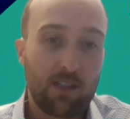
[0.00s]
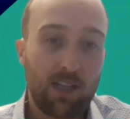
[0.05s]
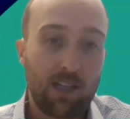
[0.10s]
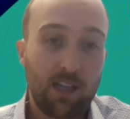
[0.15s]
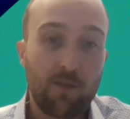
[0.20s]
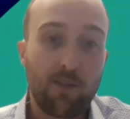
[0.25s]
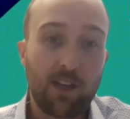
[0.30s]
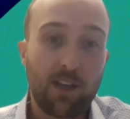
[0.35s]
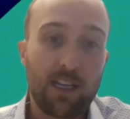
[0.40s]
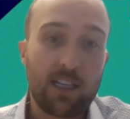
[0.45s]

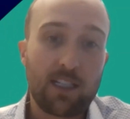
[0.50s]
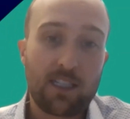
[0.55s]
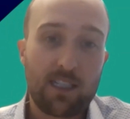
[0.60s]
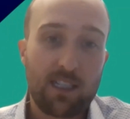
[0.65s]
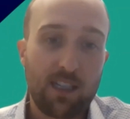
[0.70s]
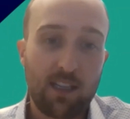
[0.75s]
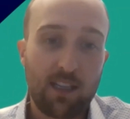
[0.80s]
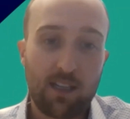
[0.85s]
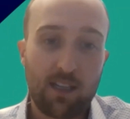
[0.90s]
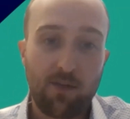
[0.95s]

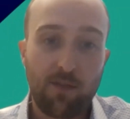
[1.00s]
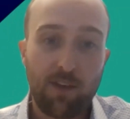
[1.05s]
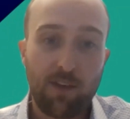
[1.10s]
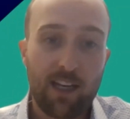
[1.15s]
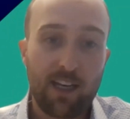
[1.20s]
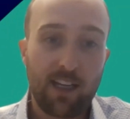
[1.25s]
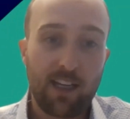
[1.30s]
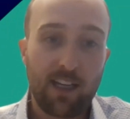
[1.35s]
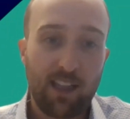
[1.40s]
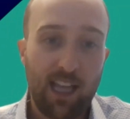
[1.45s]
convinced the
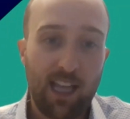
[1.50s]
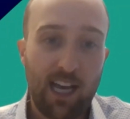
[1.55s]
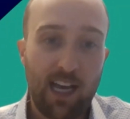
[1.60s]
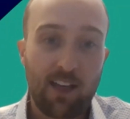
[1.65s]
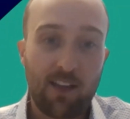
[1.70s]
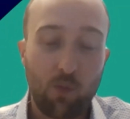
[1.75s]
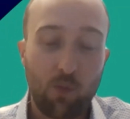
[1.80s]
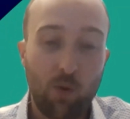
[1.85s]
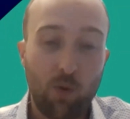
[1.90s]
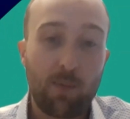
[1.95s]
defendant
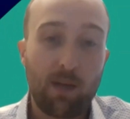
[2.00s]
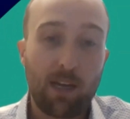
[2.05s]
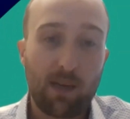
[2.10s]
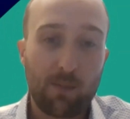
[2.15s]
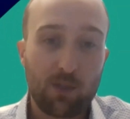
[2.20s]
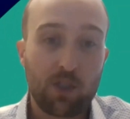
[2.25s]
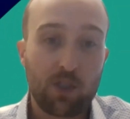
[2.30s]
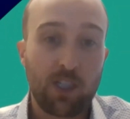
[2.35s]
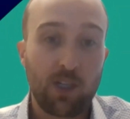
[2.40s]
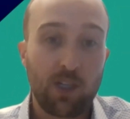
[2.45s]
that the
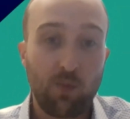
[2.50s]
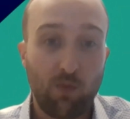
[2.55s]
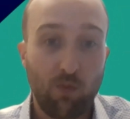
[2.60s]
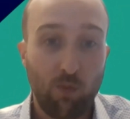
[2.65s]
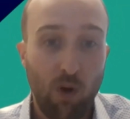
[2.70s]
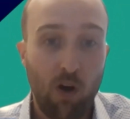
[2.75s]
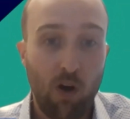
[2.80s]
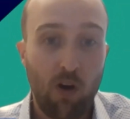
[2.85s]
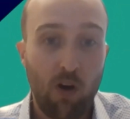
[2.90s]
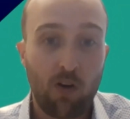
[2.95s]
Wayback Machine was
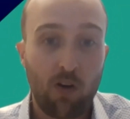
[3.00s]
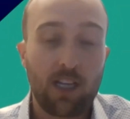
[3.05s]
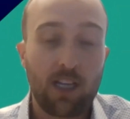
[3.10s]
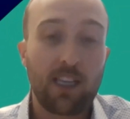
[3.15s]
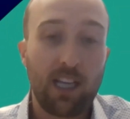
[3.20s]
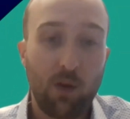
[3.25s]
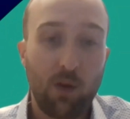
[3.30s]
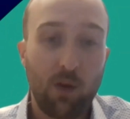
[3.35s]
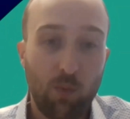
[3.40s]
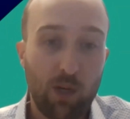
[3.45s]
wrong
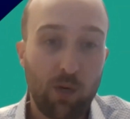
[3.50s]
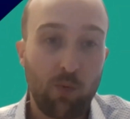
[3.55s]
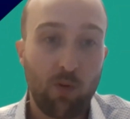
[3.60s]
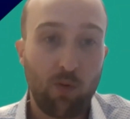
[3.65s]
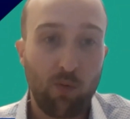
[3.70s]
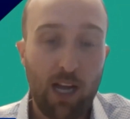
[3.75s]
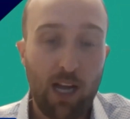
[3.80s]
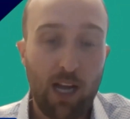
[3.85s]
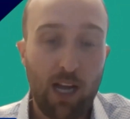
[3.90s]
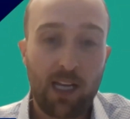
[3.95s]
and that we
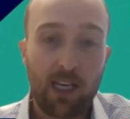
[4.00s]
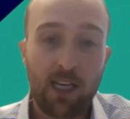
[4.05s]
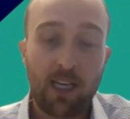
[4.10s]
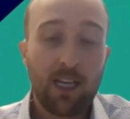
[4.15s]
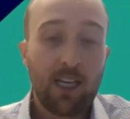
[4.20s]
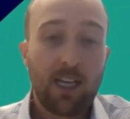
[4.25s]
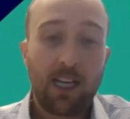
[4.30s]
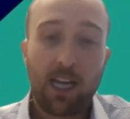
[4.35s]
were right.